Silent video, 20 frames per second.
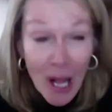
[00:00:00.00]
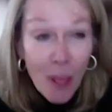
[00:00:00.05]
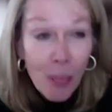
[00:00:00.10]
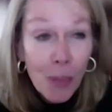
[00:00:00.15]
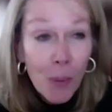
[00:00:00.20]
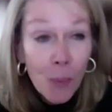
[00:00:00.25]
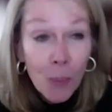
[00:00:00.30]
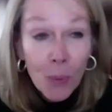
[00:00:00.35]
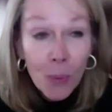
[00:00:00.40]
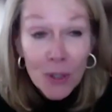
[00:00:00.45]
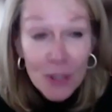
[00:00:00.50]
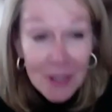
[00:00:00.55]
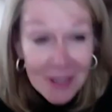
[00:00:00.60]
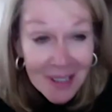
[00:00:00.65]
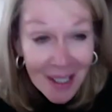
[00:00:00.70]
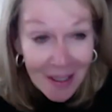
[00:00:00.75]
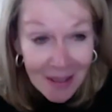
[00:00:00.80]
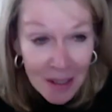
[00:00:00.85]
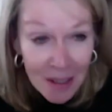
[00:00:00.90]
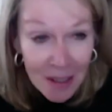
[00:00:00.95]
the World
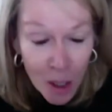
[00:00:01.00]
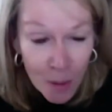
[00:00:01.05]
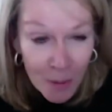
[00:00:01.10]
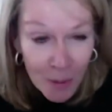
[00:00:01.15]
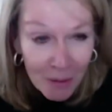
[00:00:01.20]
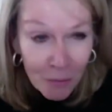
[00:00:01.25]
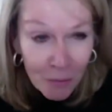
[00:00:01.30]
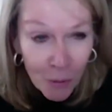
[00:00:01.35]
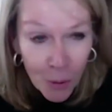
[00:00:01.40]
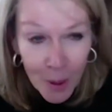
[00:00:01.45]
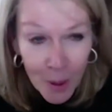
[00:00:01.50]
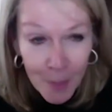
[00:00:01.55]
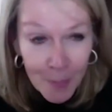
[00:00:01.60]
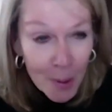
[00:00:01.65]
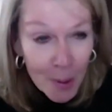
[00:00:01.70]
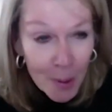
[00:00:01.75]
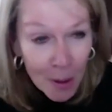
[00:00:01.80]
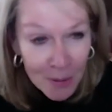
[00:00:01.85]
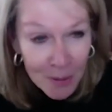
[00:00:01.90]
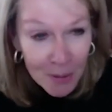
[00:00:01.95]
Economic Forum
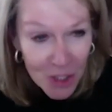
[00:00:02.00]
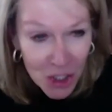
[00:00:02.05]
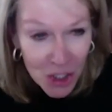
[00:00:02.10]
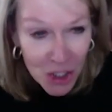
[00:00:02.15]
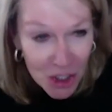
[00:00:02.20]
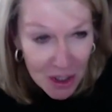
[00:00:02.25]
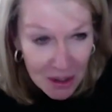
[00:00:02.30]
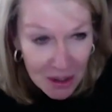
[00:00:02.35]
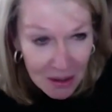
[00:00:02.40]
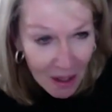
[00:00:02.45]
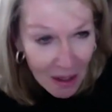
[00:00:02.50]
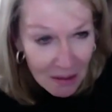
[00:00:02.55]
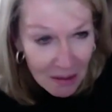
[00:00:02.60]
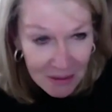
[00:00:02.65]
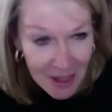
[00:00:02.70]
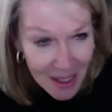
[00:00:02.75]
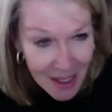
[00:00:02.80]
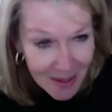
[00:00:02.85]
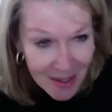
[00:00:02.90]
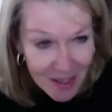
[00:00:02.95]
published a
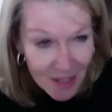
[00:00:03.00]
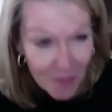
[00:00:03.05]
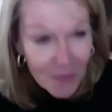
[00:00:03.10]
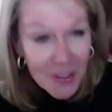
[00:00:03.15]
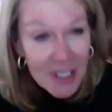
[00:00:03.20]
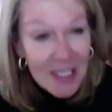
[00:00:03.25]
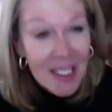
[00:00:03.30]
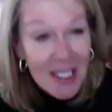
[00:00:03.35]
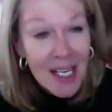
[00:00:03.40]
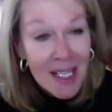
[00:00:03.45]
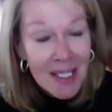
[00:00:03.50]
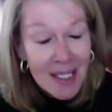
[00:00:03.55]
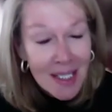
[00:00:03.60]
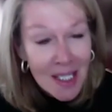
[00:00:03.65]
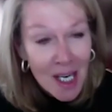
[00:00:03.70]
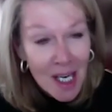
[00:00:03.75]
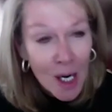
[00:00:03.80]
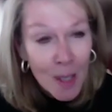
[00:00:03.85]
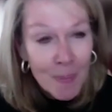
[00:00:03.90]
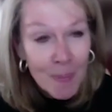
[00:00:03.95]
list of the 10
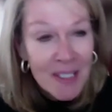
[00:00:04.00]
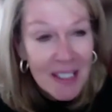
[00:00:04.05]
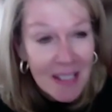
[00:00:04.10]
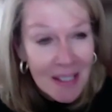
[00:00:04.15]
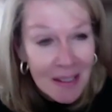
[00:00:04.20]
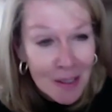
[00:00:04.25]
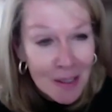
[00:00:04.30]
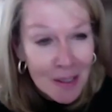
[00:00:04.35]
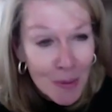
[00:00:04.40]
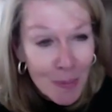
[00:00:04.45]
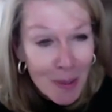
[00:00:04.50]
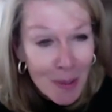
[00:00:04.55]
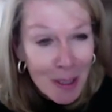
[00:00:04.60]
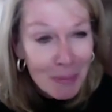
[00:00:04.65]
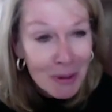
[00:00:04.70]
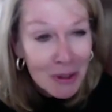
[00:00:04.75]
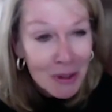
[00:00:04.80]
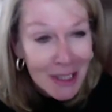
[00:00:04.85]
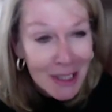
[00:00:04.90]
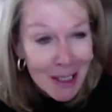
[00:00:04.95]
top skills
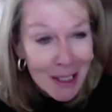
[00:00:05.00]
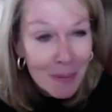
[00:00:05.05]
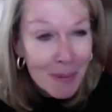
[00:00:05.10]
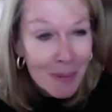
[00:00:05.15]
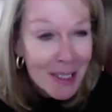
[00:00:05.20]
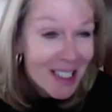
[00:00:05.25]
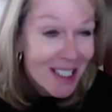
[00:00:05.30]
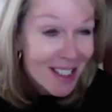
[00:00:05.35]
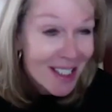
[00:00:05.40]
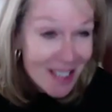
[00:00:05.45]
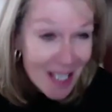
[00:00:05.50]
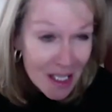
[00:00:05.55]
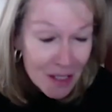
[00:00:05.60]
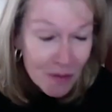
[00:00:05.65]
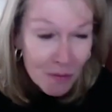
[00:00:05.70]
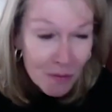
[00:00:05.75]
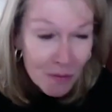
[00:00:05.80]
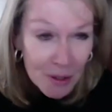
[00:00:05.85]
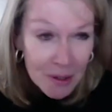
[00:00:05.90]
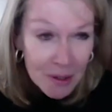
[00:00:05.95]
people need to be
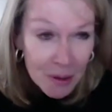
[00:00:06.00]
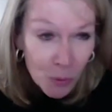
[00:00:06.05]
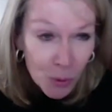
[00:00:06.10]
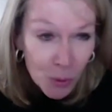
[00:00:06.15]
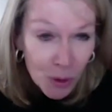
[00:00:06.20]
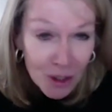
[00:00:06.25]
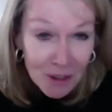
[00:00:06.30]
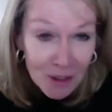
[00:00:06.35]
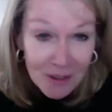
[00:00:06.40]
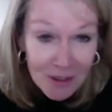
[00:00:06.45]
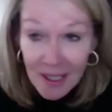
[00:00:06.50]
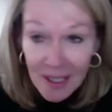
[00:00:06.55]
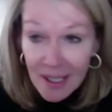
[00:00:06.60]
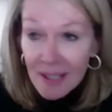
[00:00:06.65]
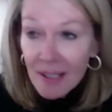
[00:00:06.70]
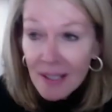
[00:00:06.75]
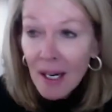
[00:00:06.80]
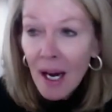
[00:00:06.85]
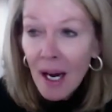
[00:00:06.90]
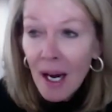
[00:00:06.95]
successful in the world.
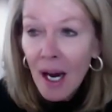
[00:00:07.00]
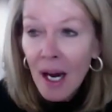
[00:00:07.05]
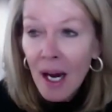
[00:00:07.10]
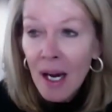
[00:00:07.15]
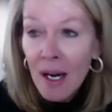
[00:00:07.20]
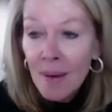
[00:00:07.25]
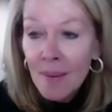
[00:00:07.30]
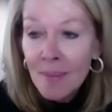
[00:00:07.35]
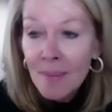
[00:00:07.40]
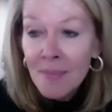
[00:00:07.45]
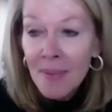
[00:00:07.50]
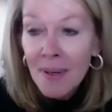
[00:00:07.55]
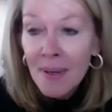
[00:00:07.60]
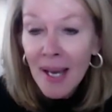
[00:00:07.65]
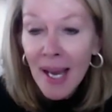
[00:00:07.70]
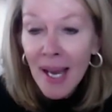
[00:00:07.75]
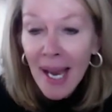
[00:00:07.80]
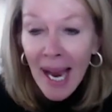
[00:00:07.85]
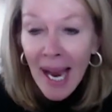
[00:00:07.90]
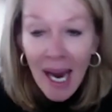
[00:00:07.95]
Um,
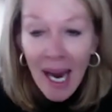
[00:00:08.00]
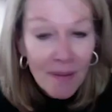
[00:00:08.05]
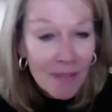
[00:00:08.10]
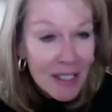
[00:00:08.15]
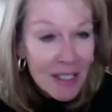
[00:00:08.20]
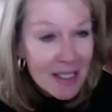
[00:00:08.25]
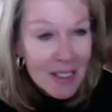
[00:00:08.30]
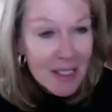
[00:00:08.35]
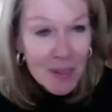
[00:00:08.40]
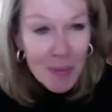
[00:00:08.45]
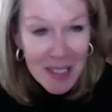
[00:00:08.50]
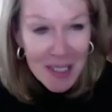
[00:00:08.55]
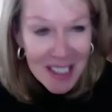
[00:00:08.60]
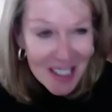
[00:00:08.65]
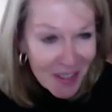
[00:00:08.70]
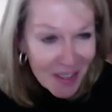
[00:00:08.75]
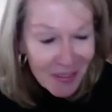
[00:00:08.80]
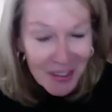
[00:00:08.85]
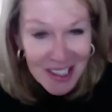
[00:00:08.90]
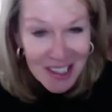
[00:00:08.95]
having
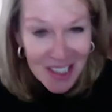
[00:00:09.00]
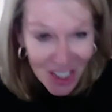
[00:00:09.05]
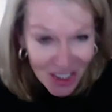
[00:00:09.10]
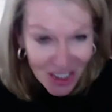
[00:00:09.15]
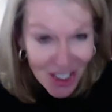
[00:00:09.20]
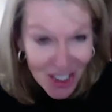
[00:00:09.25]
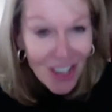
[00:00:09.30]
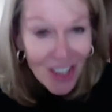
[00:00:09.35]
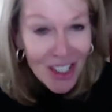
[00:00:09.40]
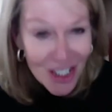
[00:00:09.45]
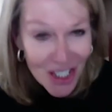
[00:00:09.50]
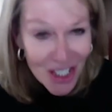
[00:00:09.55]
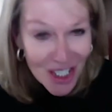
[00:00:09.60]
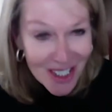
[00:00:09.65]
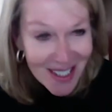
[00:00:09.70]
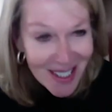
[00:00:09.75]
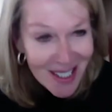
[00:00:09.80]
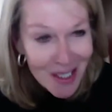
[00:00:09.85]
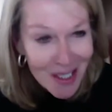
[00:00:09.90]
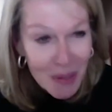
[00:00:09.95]
specific technology
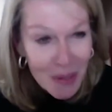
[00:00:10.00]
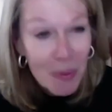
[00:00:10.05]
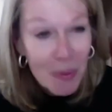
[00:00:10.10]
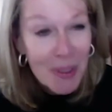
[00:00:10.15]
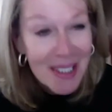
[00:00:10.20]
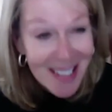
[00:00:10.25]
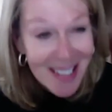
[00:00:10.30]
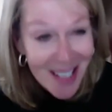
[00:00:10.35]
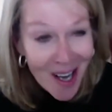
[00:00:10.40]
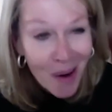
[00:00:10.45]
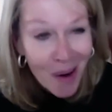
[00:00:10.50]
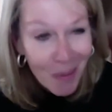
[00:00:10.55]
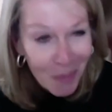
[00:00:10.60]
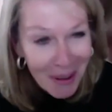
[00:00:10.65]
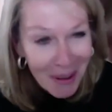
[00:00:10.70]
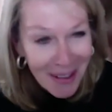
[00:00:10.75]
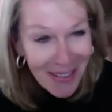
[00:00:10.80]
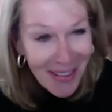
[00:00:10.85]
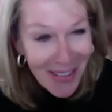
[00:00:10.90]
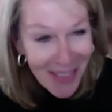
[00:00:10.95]
skills was not
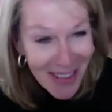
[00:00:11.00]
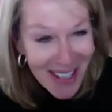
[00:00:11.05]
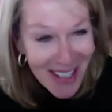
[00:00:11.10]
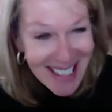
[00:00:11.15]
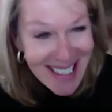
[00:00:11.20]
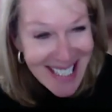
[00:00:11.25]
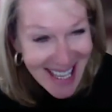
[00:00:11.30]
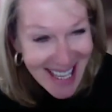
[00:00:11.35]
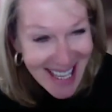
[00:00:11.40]
one of the things